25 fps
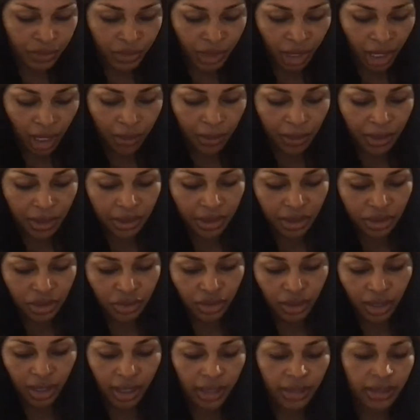I wanted to
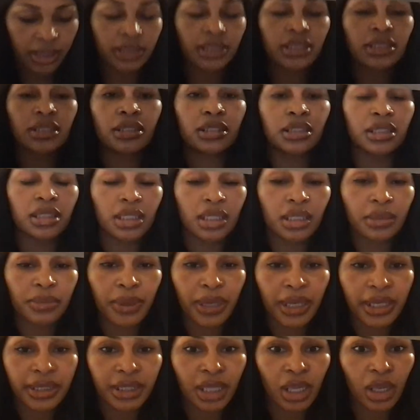try, this is the chili
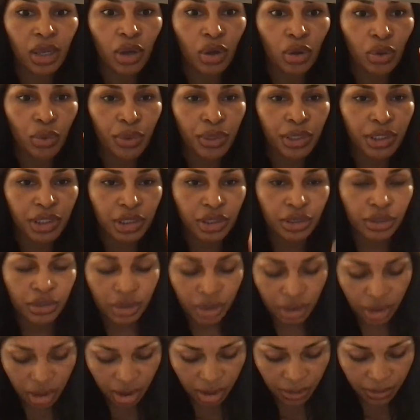paste I always
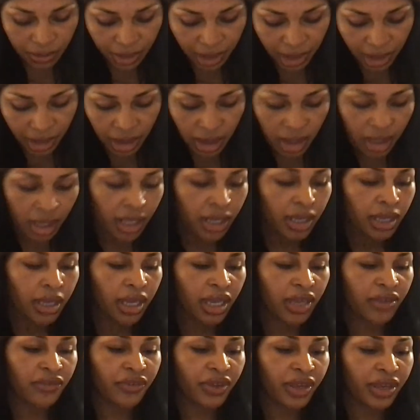use, but
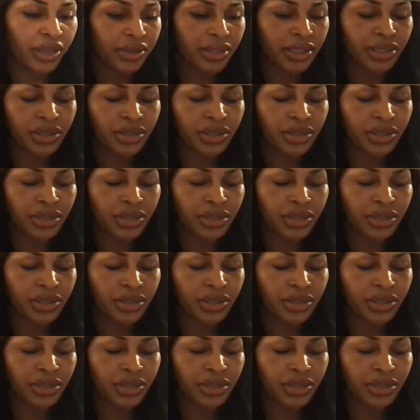I found this